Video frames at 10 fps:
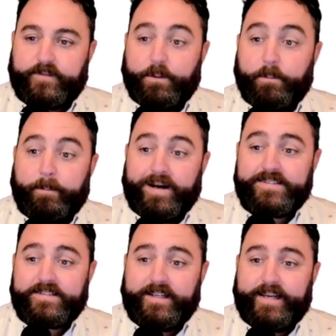
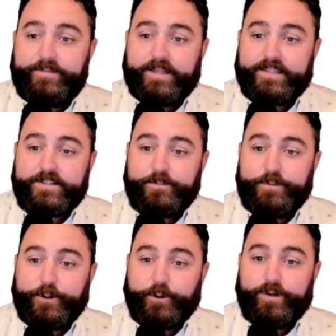Musk claimed that this
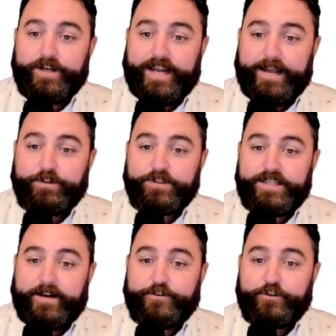computer would enable
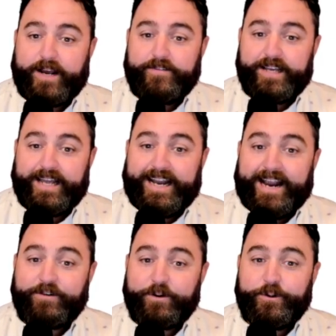self-driving, and
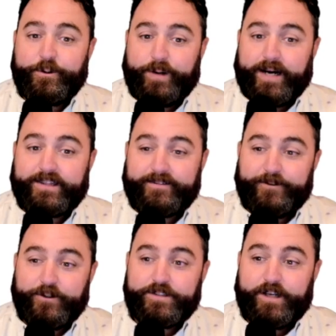everyone who bought the
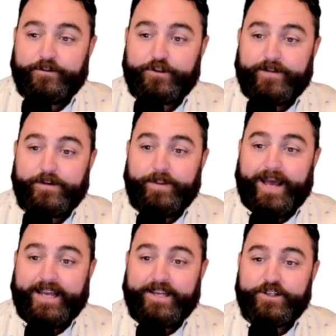full self-driving
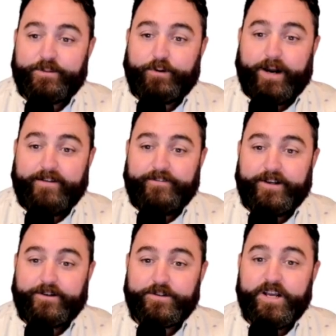package on prior
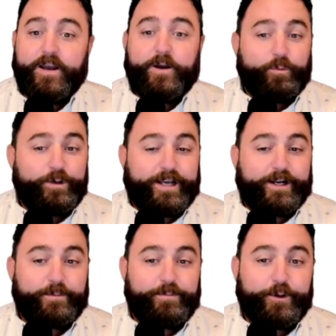vehicles would get
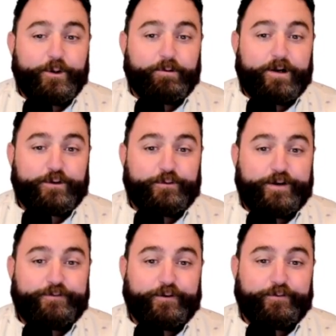a computer
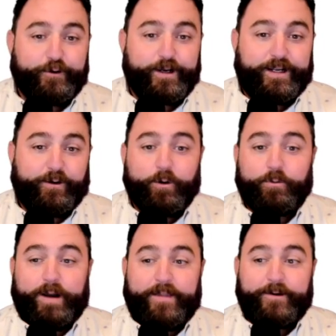retrofit for free,
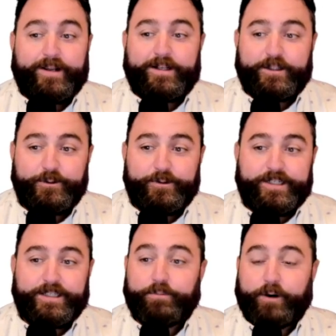or rather
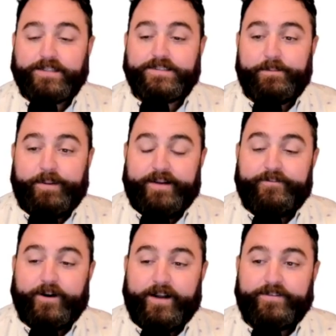included in the price they paid
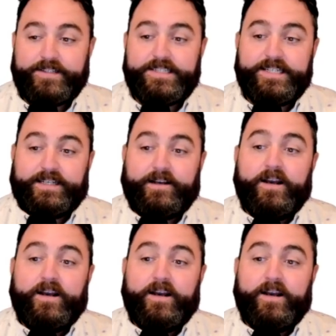for FSD.